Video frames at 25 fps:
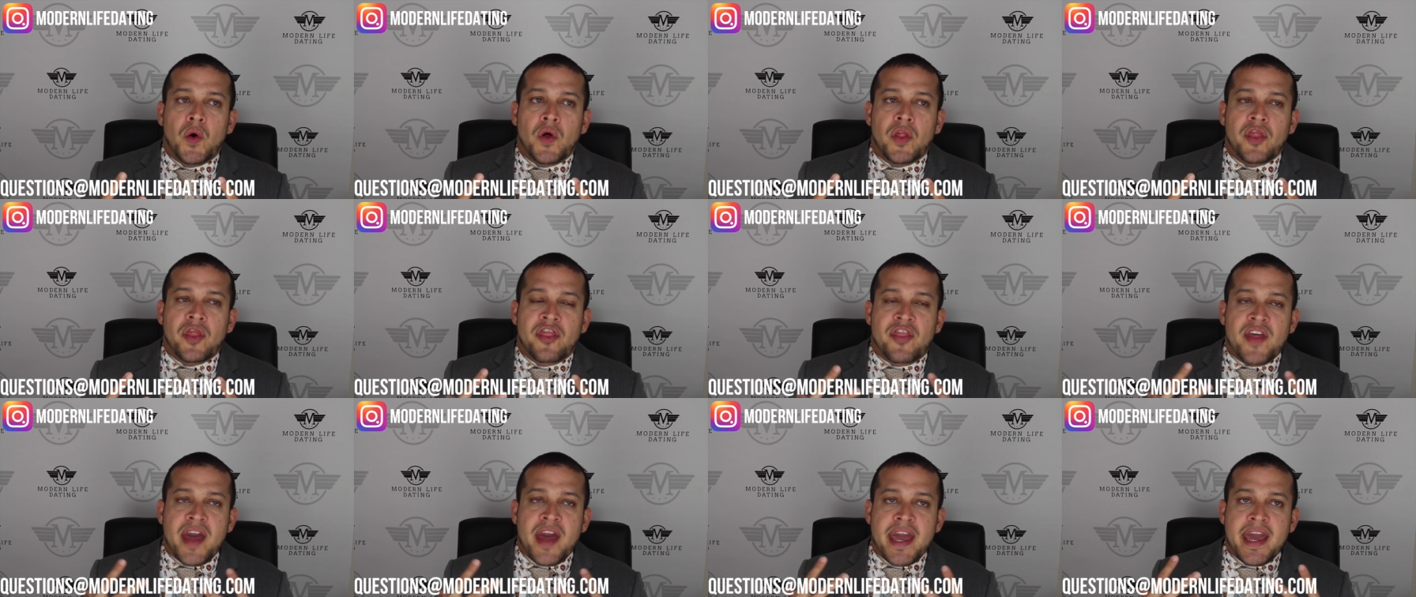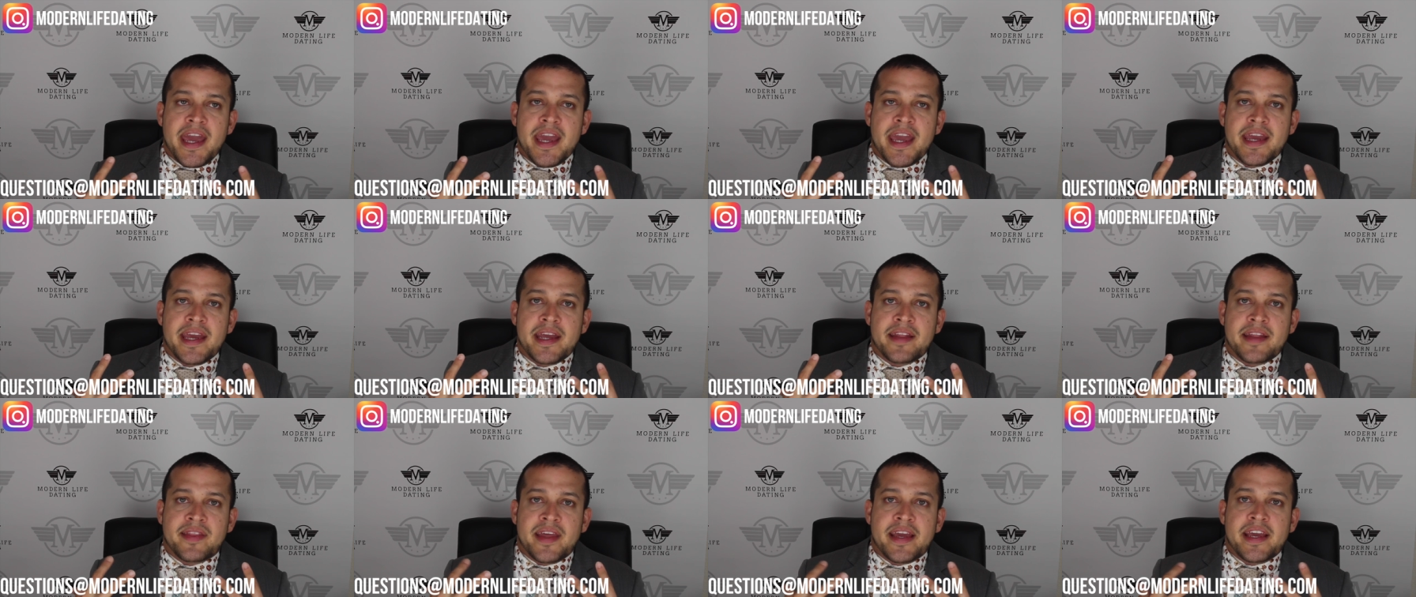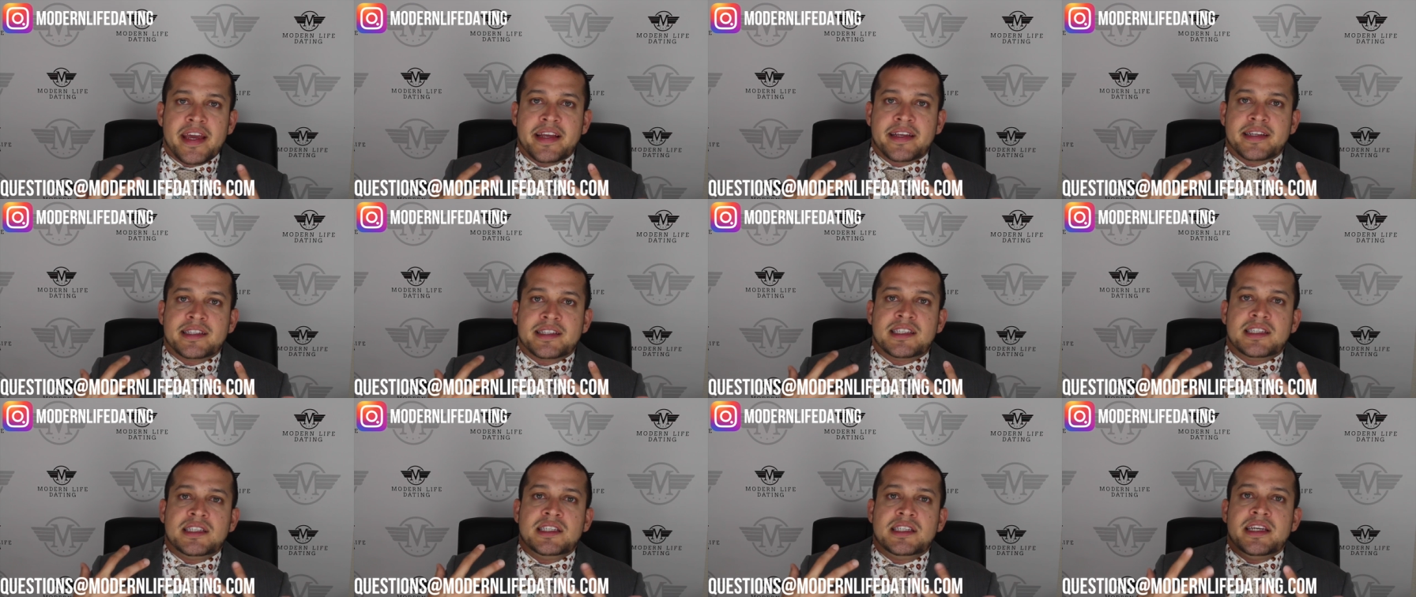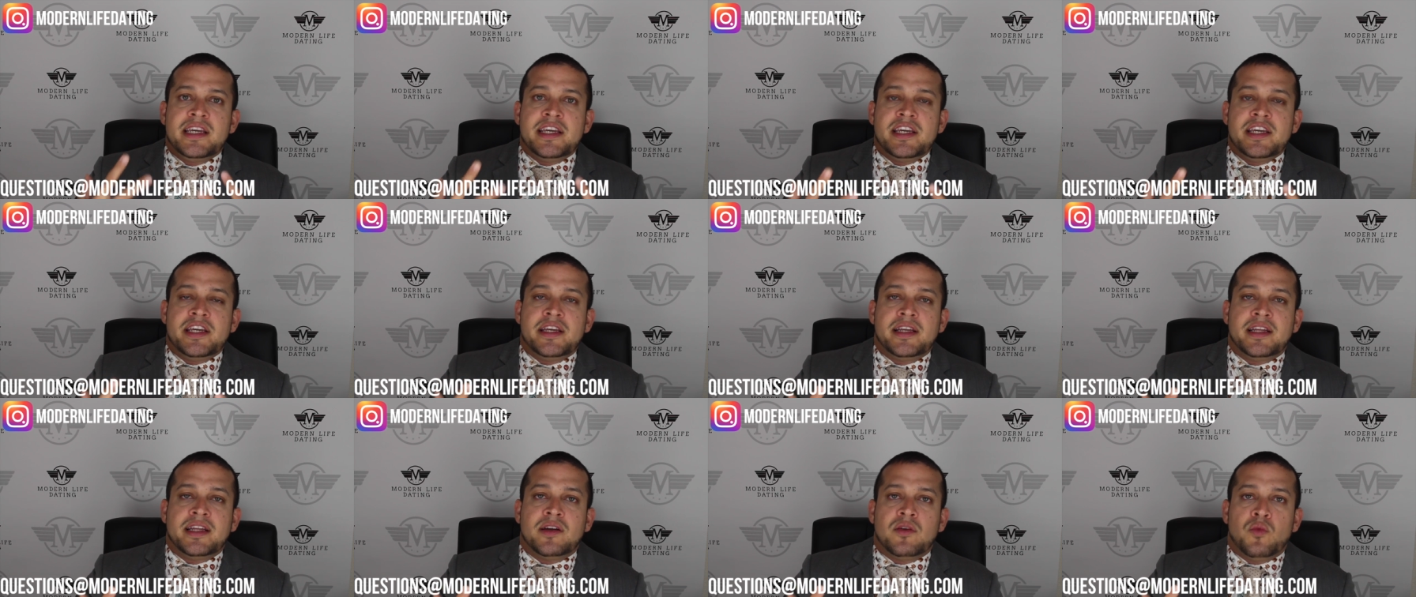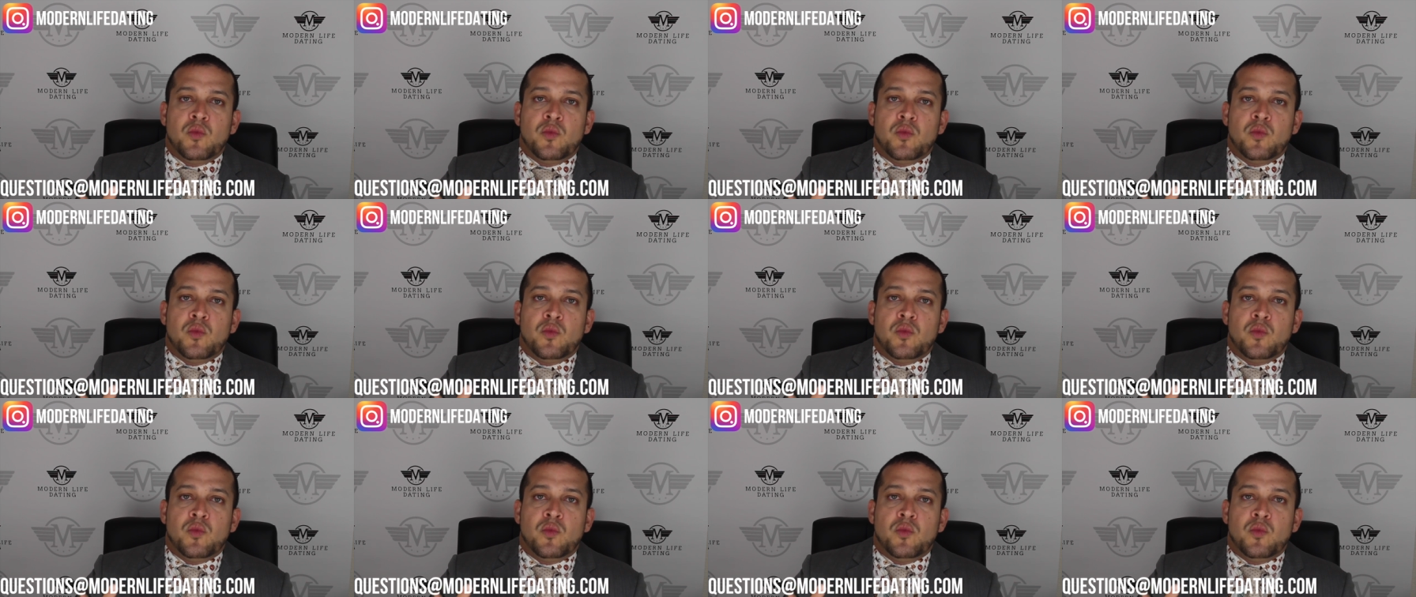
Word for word: they, they see